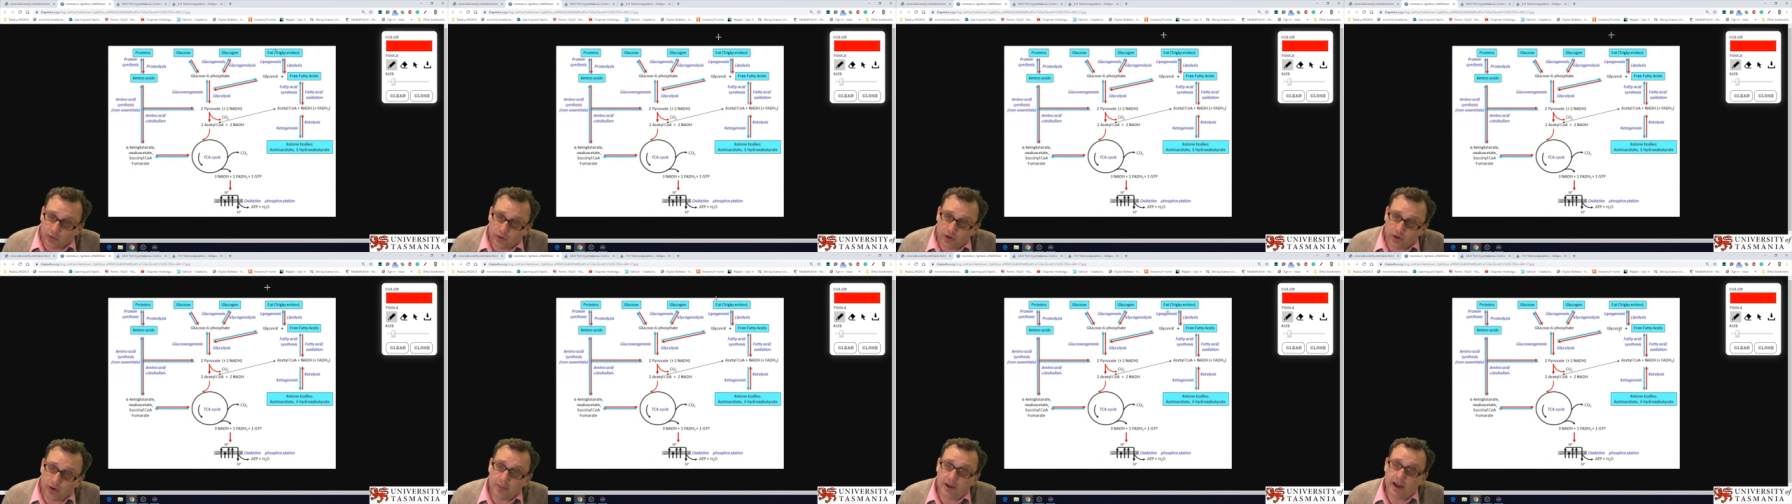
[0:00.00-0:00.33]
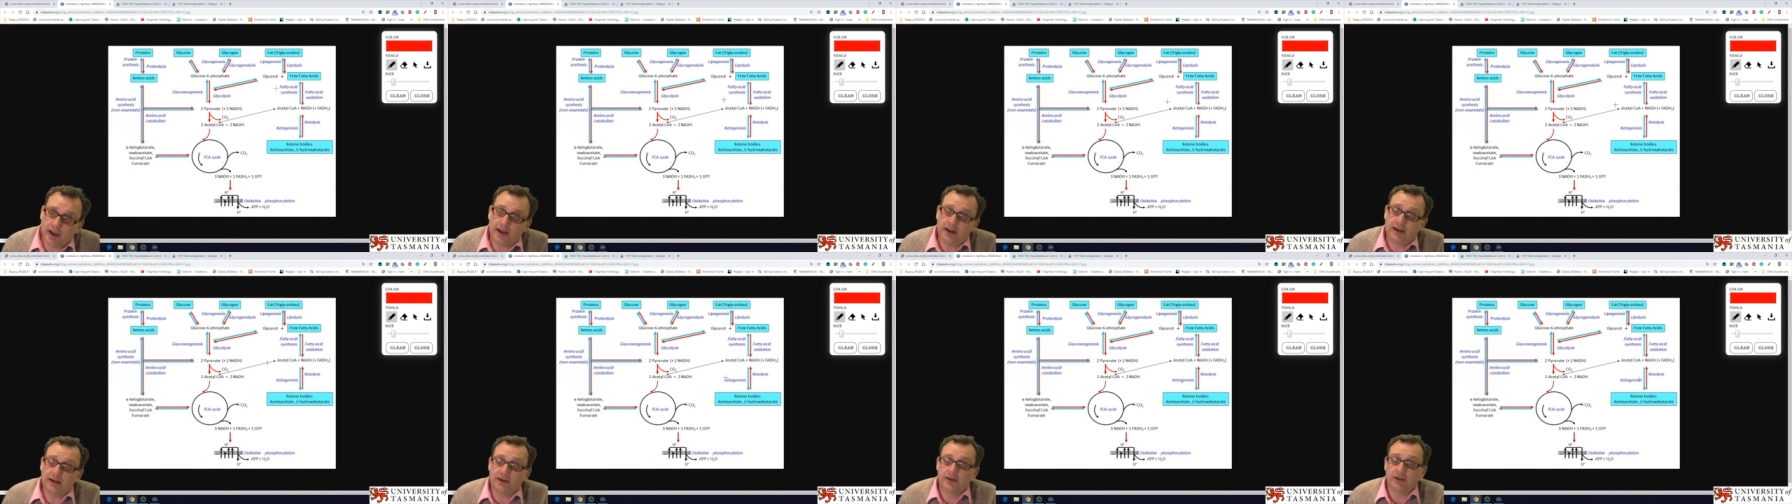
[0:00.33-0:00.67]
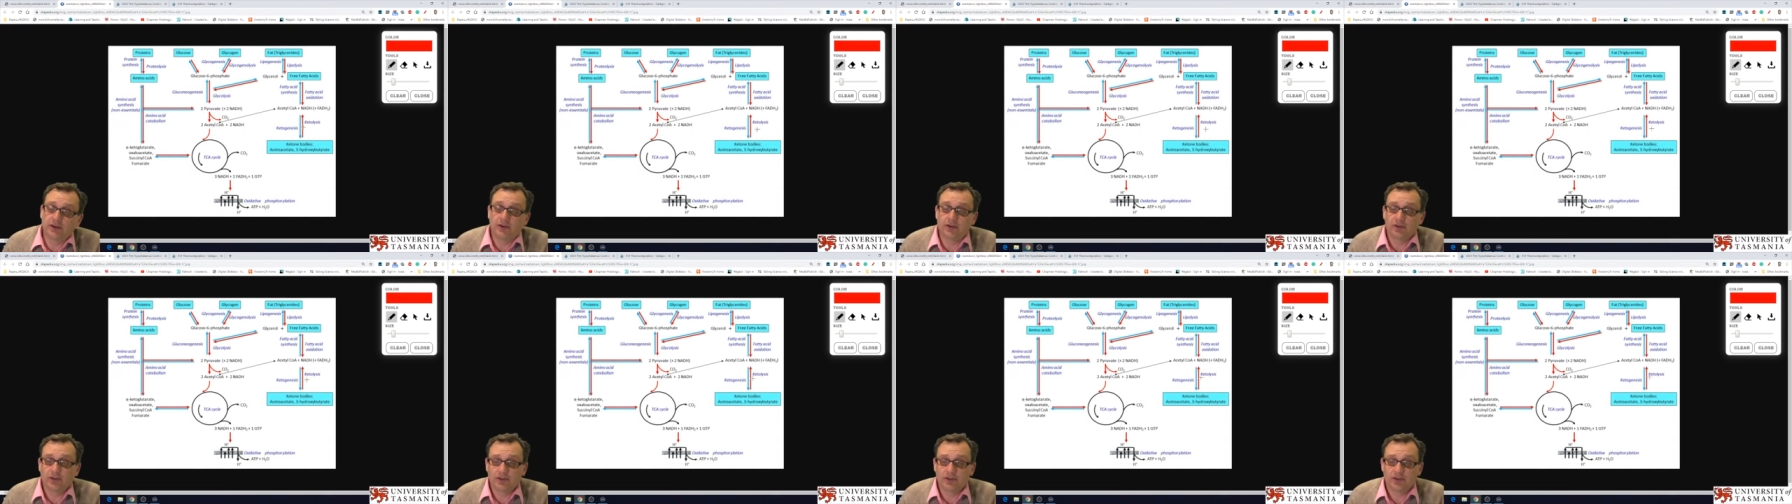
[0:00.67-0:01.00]
then we'll talk
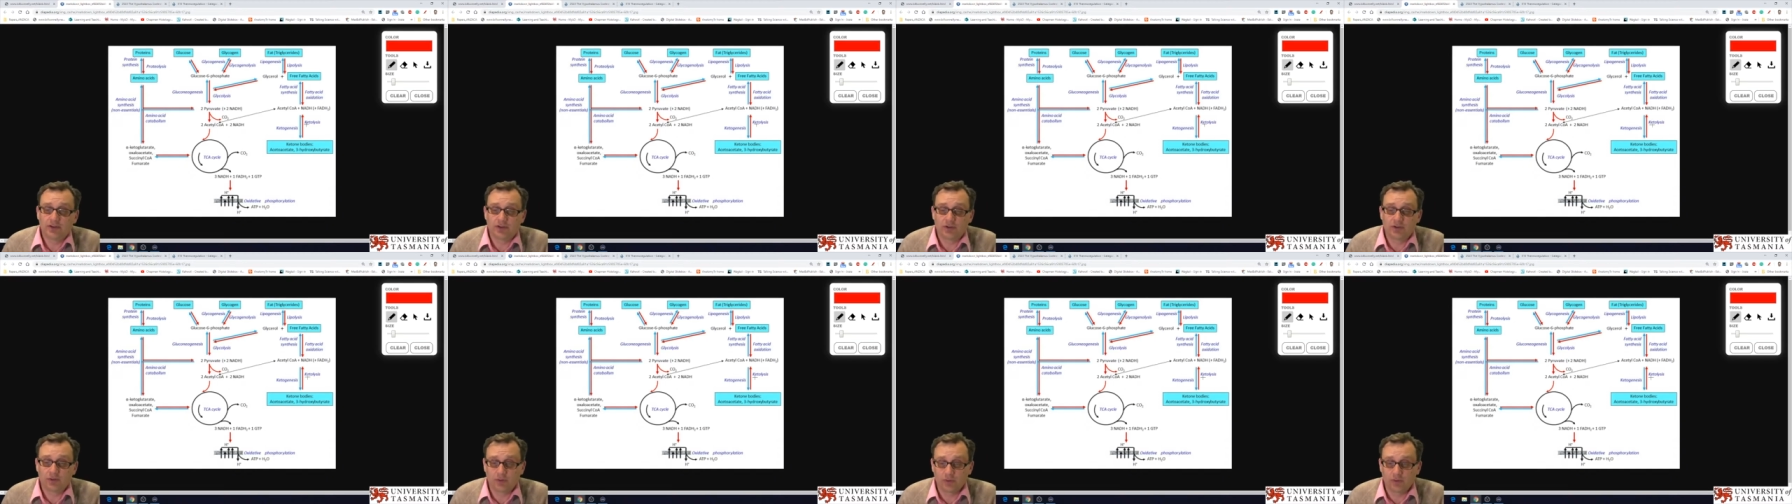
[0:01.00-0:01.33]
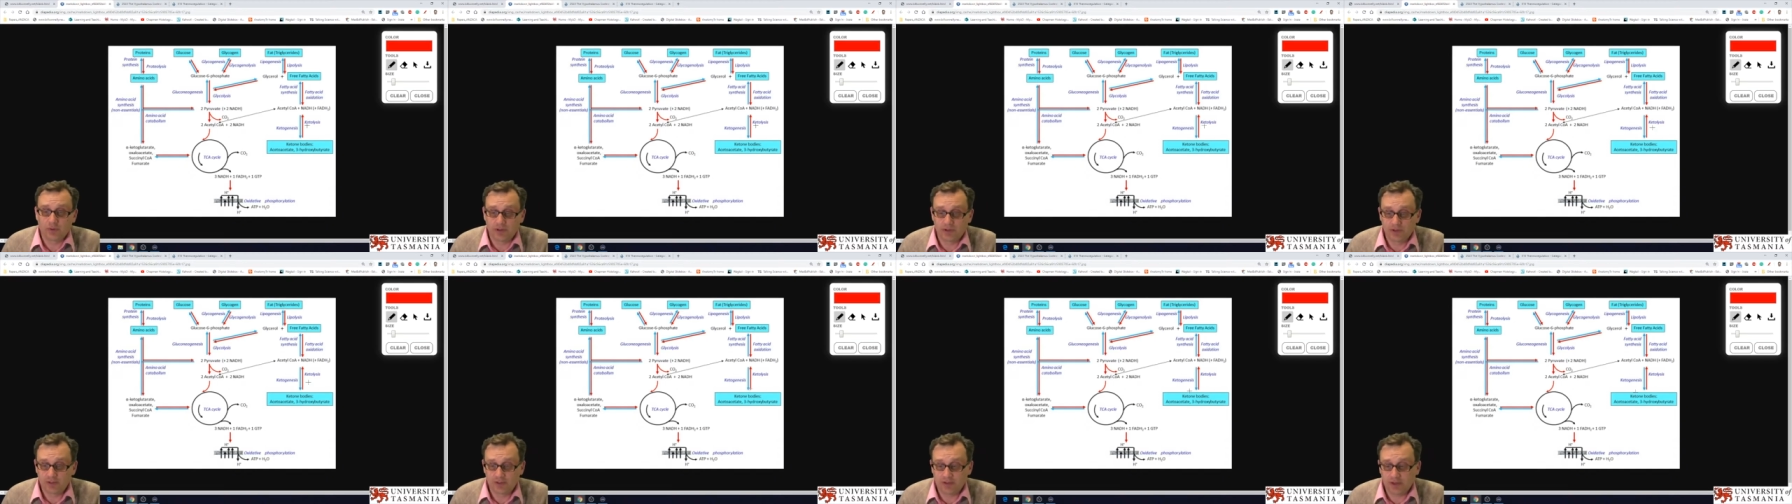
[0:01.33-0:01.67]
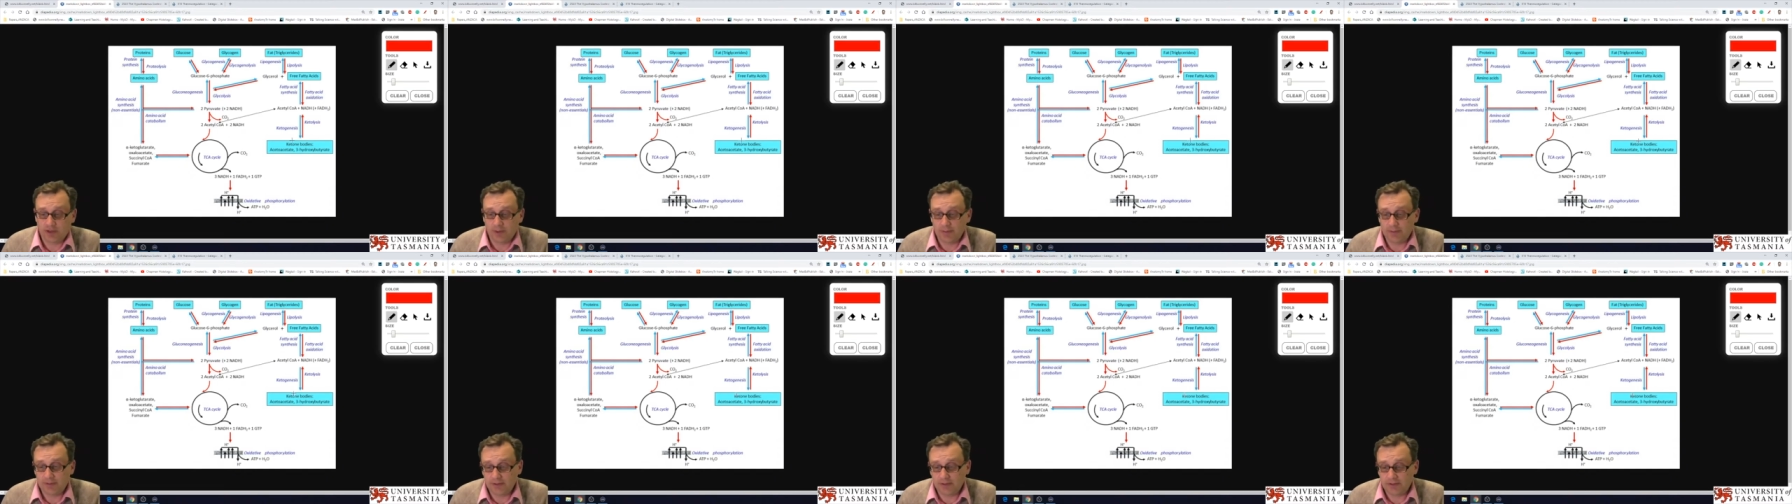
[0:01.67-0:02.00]
about you know this
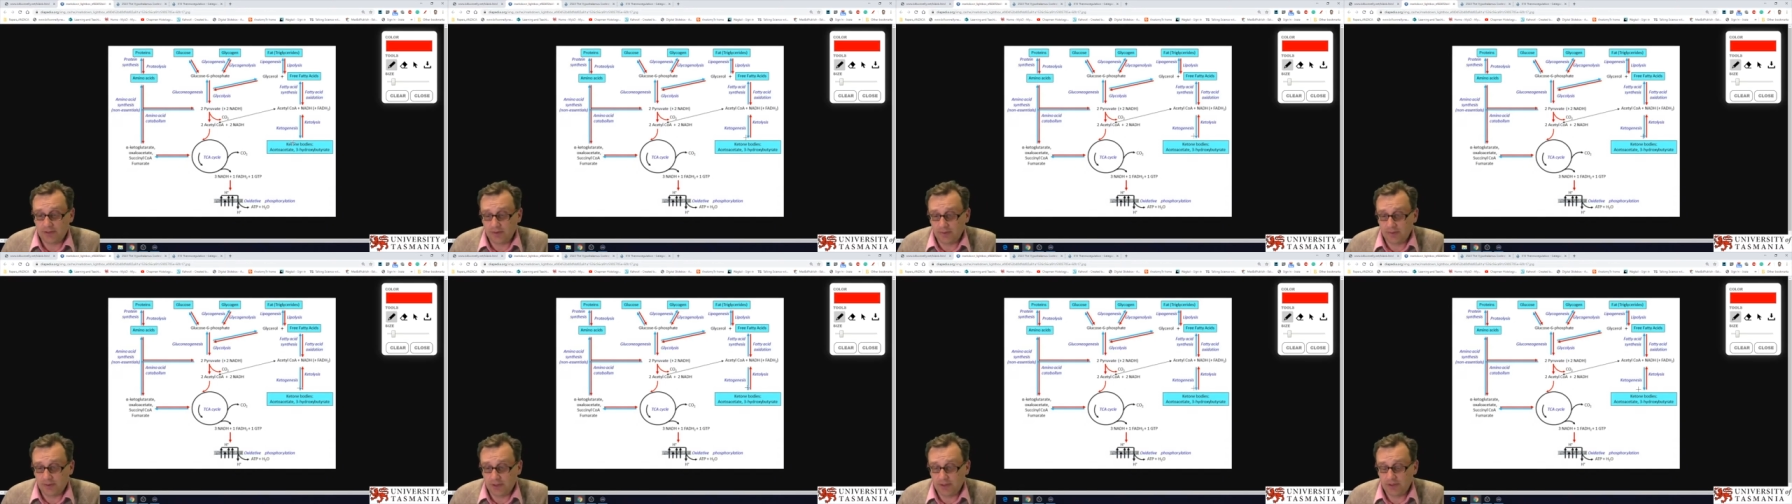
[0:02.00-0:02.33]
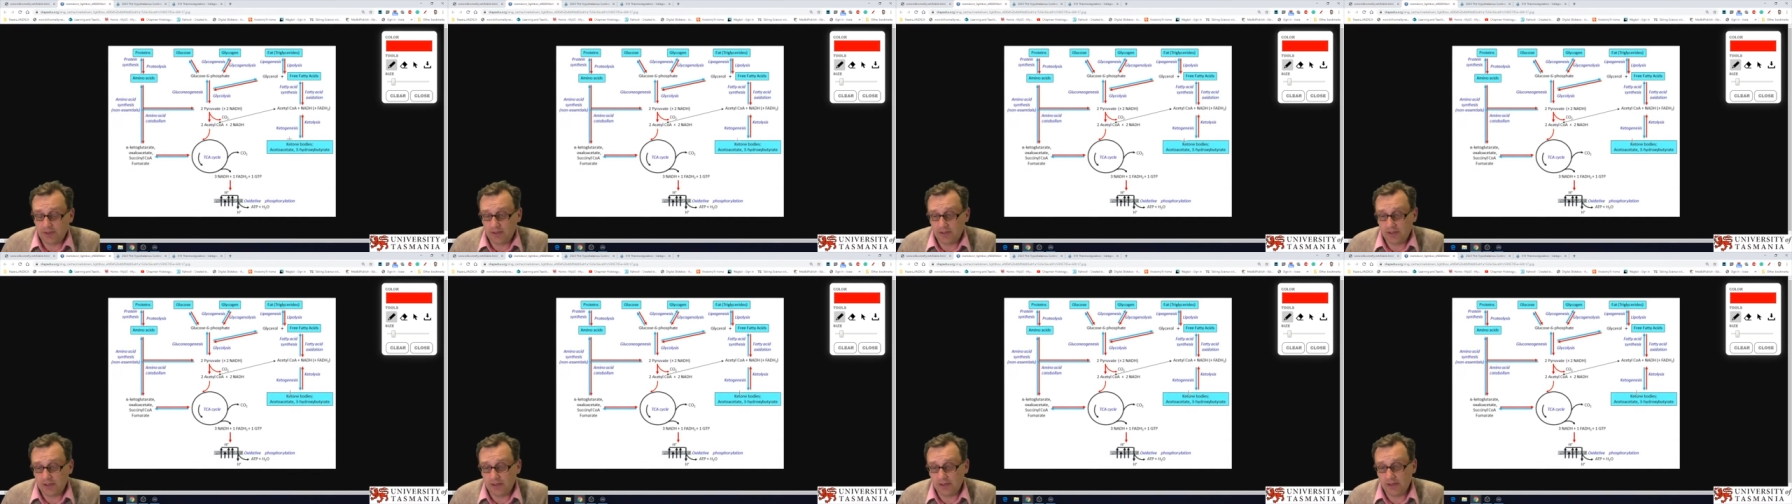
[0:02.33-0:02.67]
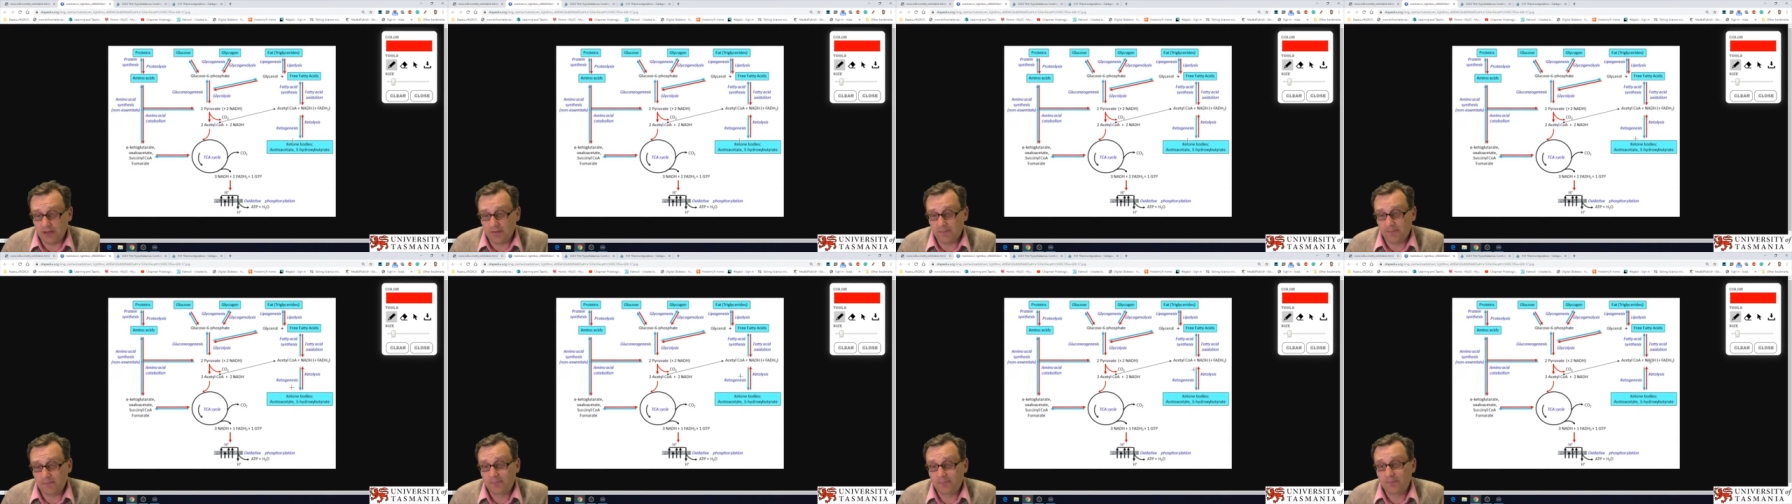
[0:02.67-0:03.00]
storage type
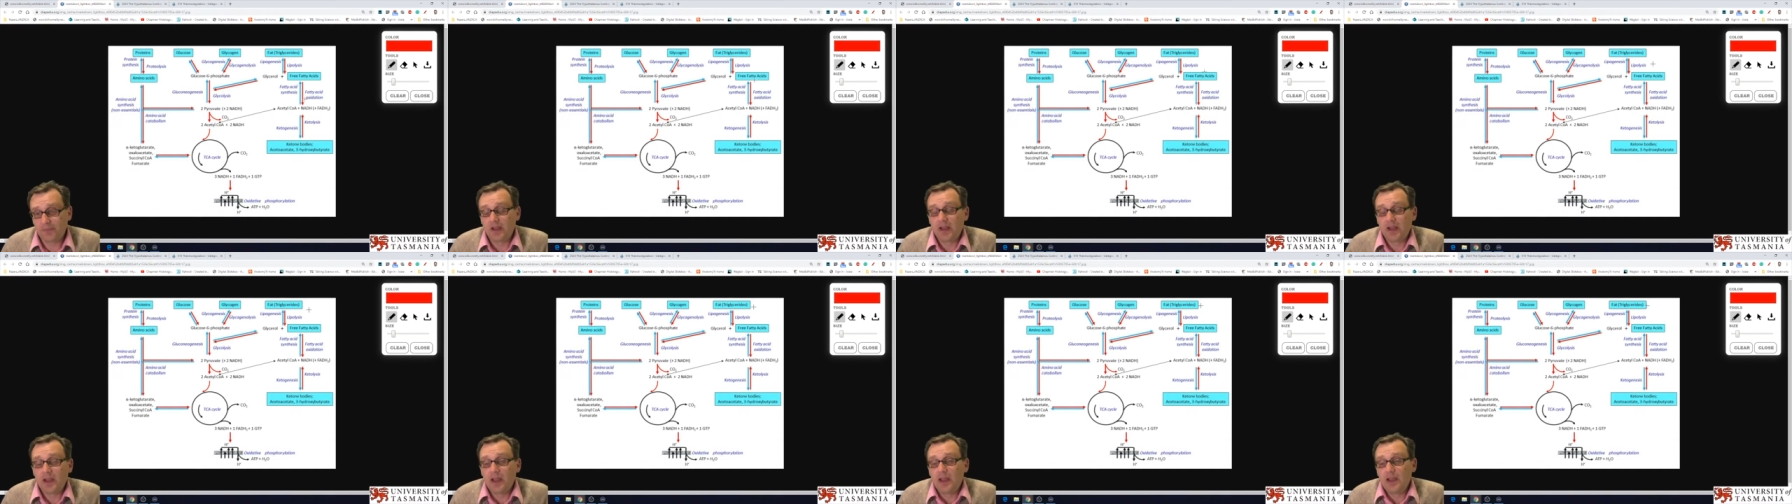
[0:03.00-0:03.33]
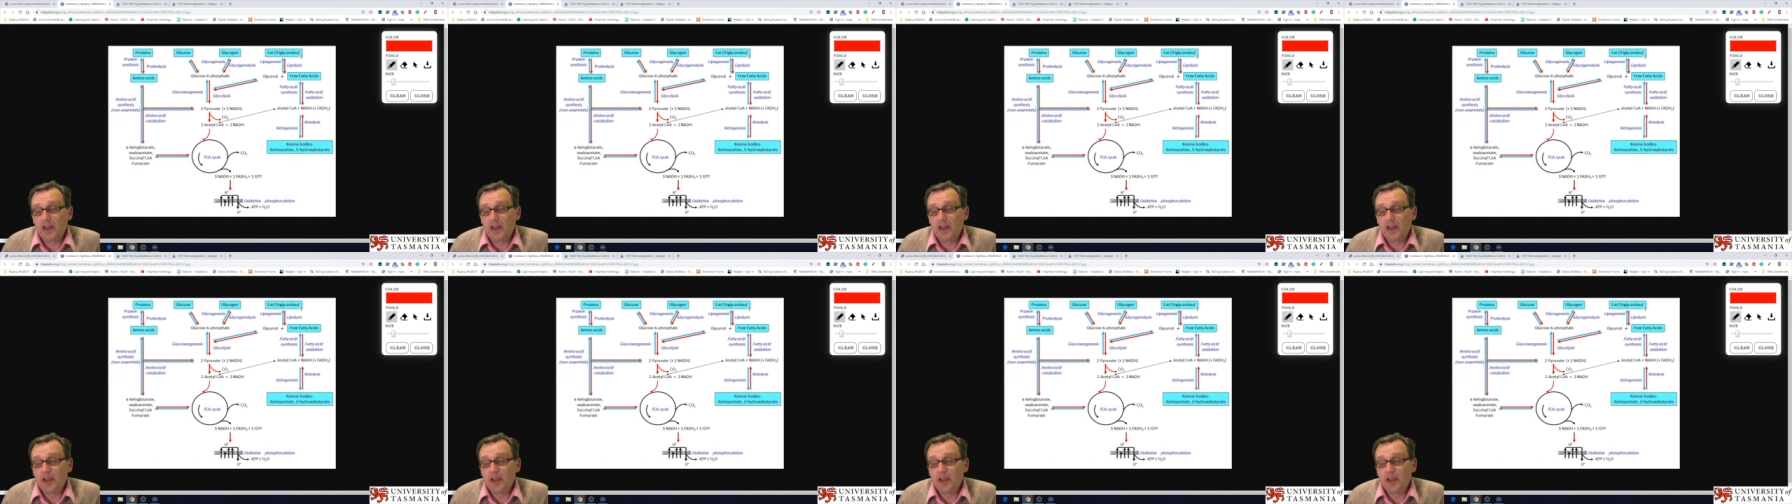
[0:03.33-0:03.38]
situation here.